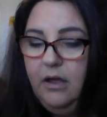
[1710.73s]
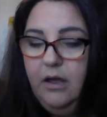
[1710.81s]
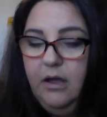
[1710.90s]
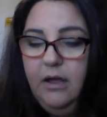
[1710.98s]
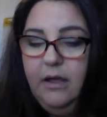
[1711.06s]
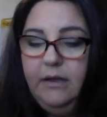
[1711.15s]

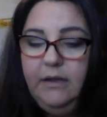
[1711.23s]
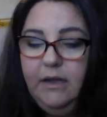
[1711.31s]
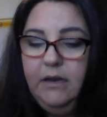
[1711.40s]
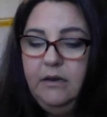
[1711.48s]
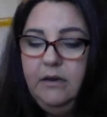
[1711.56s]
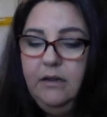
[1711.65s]

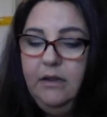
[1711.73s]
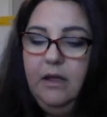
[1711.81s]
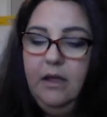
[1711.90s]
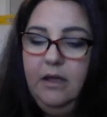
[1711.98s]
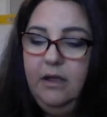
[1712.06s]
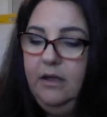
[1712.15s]
Again,
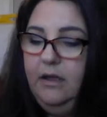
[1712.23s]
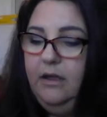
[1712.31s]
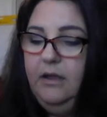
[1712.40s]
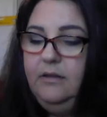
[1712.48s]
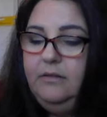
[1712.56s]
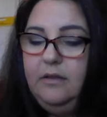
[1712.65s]

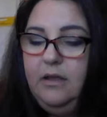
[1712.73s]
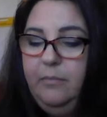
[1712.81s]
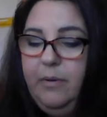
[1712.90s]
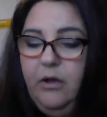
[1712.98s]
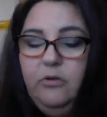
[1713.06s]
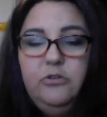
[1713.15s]
it's
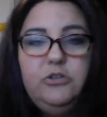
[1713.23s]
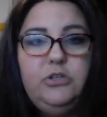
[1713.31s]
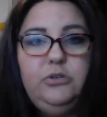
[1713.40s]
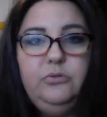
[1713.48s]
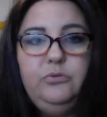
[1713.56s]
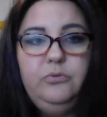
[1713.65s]
about
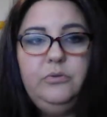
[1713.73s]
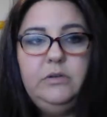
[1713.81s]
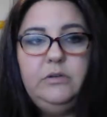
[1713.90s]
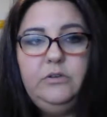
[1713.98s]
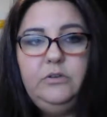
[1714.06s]
2